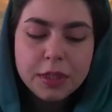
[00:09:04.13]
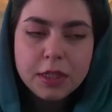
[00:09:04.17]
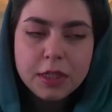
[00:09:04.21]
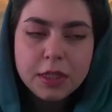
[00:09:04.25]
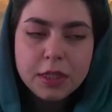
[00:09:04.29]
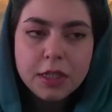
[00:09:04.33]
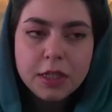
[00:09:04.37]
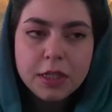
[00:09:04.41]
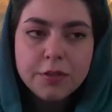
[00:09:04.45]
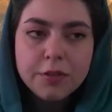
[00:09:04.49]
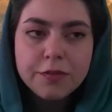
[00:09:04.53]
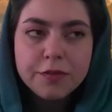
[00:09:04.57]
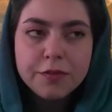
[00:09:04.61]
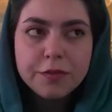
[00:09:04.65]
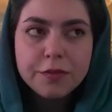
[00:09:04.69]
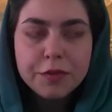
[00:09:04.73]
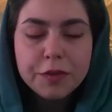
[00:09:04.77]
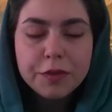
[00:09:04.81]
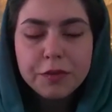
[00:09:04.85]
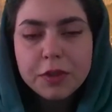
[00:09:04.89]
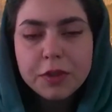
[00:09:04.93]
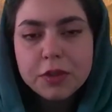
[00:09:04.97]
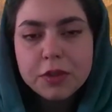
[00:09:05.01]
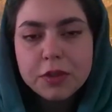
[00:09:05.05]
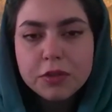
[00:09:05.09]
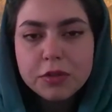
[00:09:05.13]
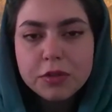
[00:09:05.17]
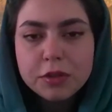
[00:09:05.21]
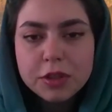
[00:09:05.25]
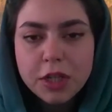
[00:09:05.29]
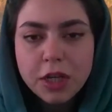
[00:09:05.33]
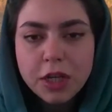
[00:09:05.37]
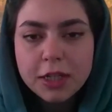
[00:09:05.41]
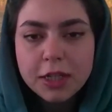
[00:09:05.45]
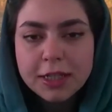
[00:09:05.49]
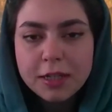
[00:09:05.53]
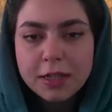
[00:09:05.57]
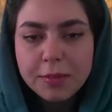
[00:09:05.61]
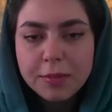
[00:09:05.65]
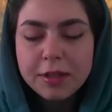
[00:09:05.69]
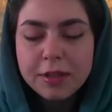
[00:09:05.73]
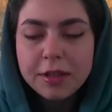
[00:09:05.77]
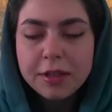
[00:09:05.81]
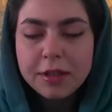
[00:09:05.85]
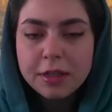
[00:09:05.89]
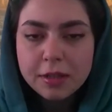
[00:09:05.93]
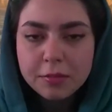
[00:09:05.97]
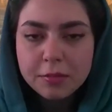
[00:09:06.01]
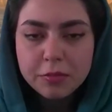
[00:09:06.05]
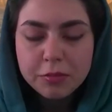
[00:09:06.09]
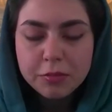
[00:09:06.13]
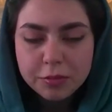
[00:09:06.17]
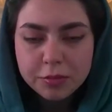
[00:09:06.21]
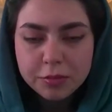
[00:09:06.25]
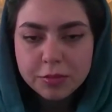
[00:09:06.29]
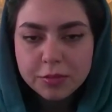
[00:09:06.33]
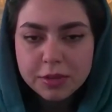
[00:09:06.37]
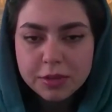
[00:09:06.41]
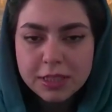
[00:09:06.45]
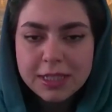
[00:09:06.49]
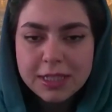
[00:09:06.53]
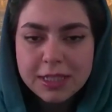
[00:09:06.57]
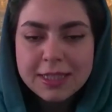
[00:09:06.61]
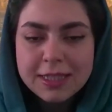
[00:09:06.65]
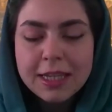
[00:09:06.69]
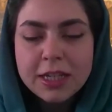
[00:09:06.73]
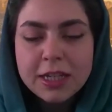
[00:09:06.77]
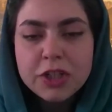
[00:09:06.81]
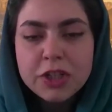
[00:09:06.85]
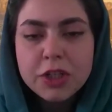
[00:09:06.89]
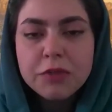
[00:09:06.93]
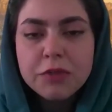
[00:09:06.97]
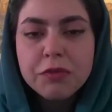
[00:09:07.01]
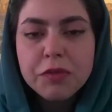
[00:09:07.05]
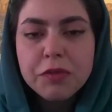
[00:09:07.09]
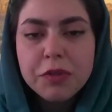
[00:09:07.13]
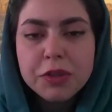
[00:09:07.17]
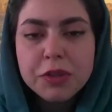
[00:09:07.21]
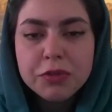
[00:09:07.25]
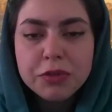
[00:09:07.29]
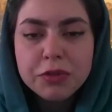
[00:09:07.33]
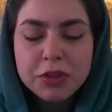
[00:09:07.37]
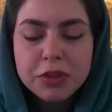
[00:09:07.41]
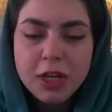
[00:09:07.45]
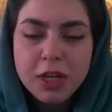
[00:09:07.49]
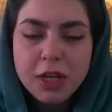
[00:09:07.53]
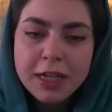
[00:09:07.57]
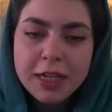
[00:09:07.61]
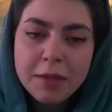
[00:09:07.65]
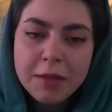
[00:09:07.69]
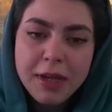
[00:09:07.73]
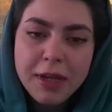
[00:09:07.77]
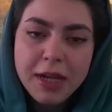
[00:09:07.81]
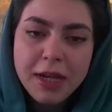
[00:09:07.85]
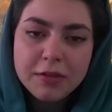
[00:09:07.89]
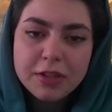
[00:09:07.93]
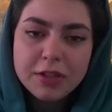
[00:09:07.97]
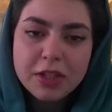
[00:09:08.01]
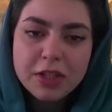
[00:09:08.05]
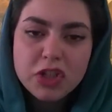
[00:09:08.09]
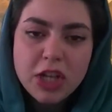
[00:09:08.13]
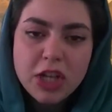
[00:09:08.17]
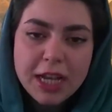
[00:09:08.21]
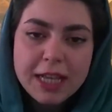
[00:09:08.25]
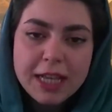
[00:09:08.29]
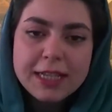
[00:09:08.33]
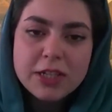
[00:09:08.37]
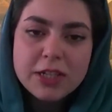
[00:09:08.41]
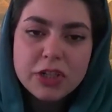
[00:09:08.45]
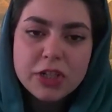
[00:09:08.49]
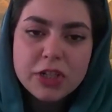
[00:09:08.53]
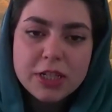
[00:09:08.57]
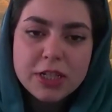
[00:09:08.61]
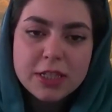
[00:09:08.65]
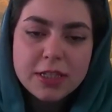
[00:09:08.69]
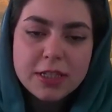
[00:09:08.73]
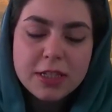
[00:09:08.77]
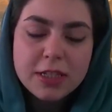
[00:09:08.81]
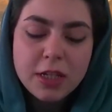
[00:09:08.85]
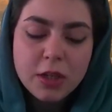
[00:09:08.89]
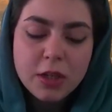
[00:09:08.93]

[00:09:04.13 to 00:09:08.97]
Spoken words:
if we want to talk about this section, we want to talk about the challenges.